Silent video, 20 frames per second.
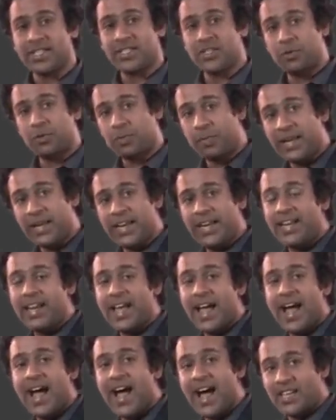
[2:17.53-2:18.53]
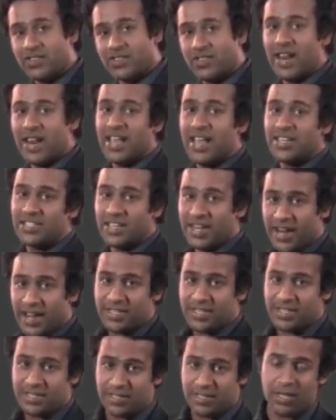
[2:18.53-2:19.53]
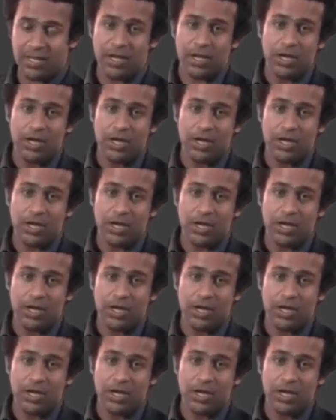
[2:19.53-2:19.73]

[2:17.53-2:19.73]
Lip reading: speed as well as direction.